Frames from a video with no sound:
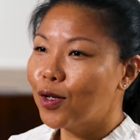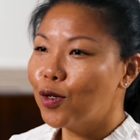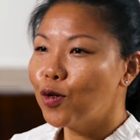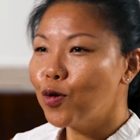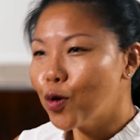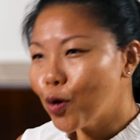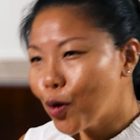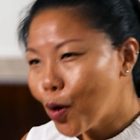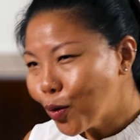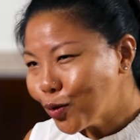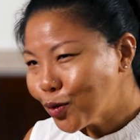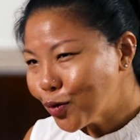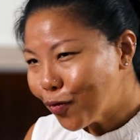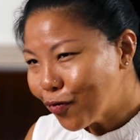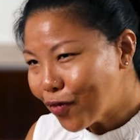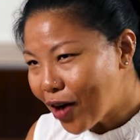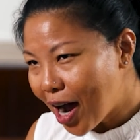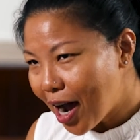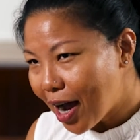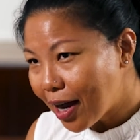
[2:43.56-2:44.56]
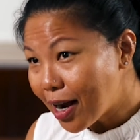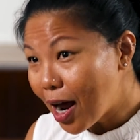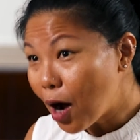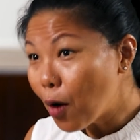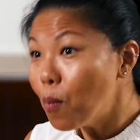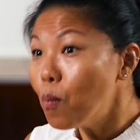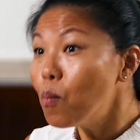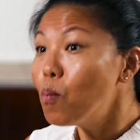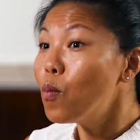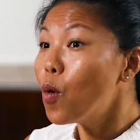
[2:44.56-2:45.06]
You could also find
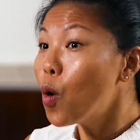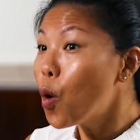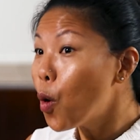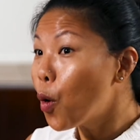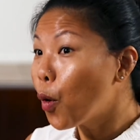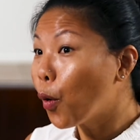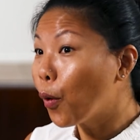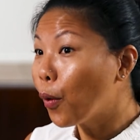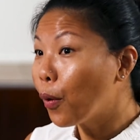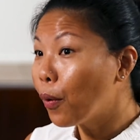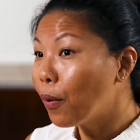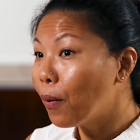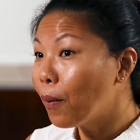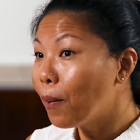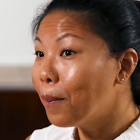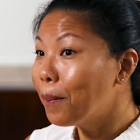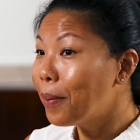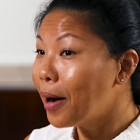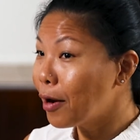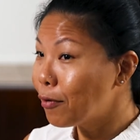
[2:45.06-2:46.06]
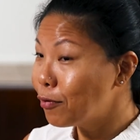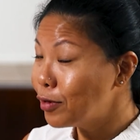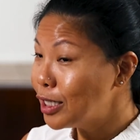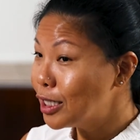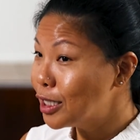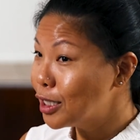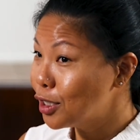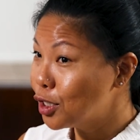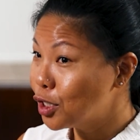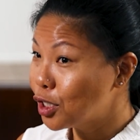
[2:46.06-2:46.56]
out more by
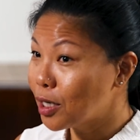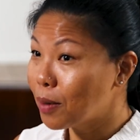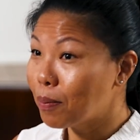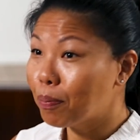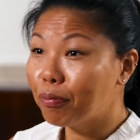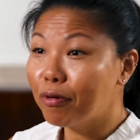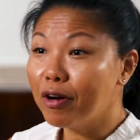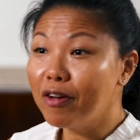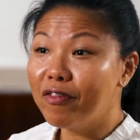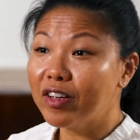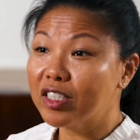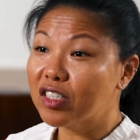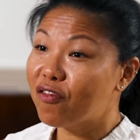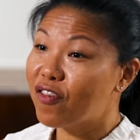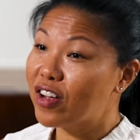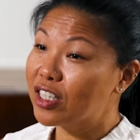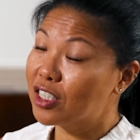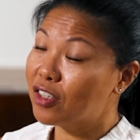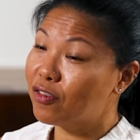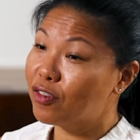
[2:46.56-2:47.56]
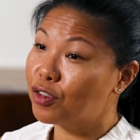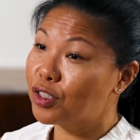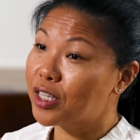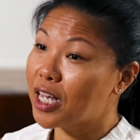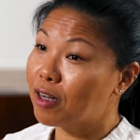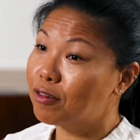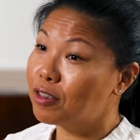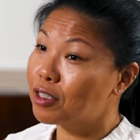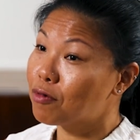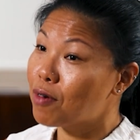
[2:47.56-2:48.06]
researching previous festivals
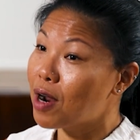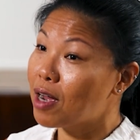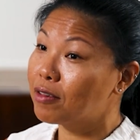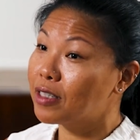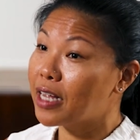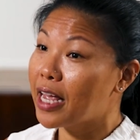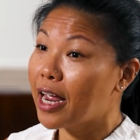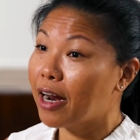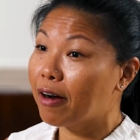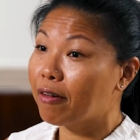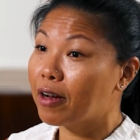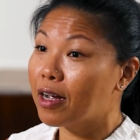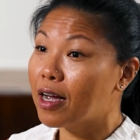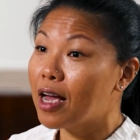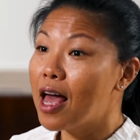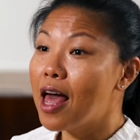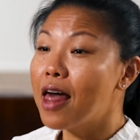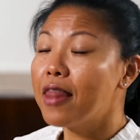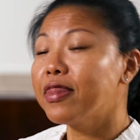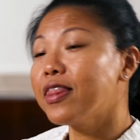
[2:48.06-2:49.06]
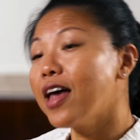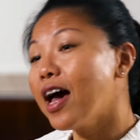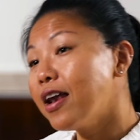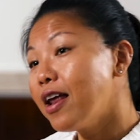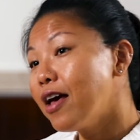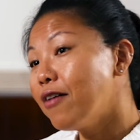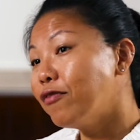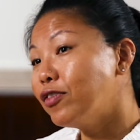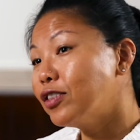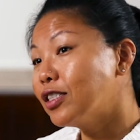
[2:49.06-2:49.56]
held around the area
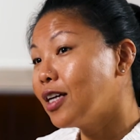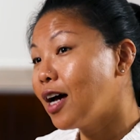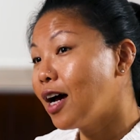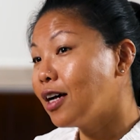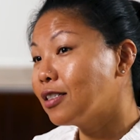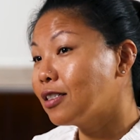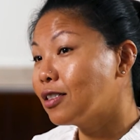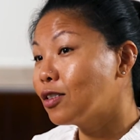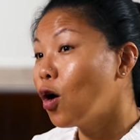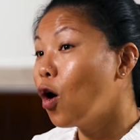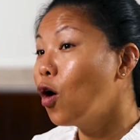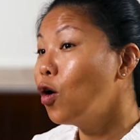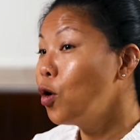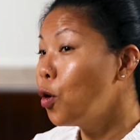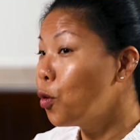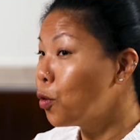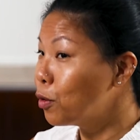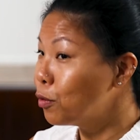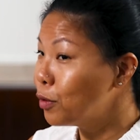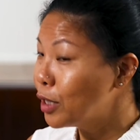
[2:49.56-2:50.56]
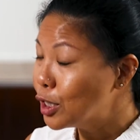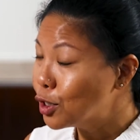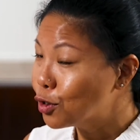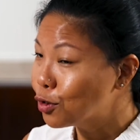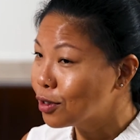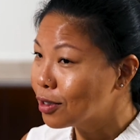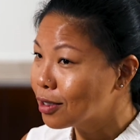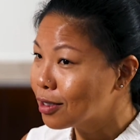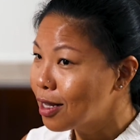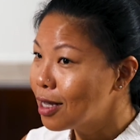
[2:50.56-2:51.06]
that emphasizes on local
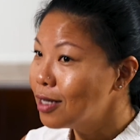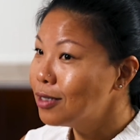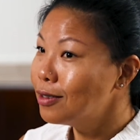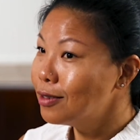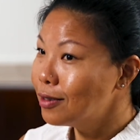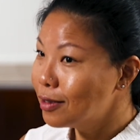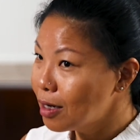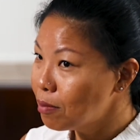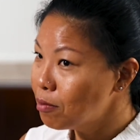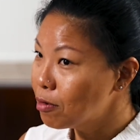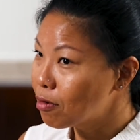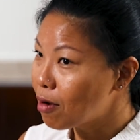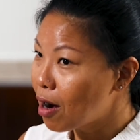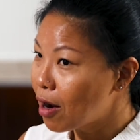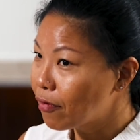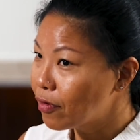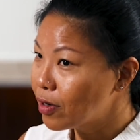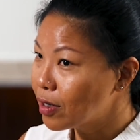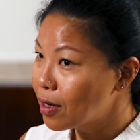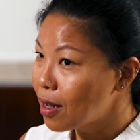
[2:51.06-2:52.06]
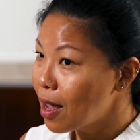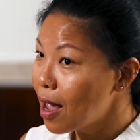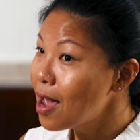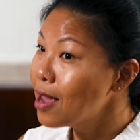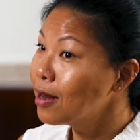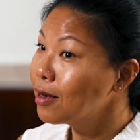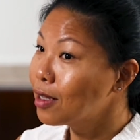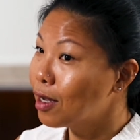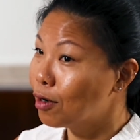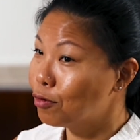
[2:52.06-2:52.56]
interests, demographic,
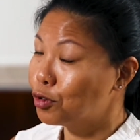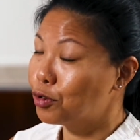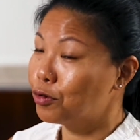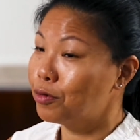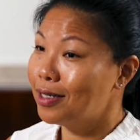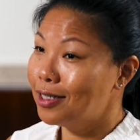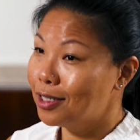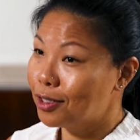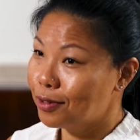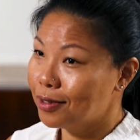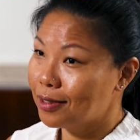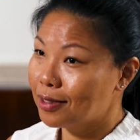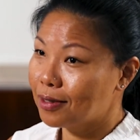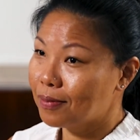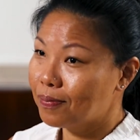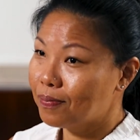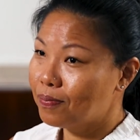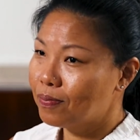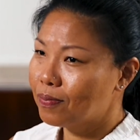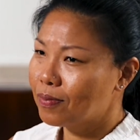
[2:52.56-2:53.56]
and cultural interests.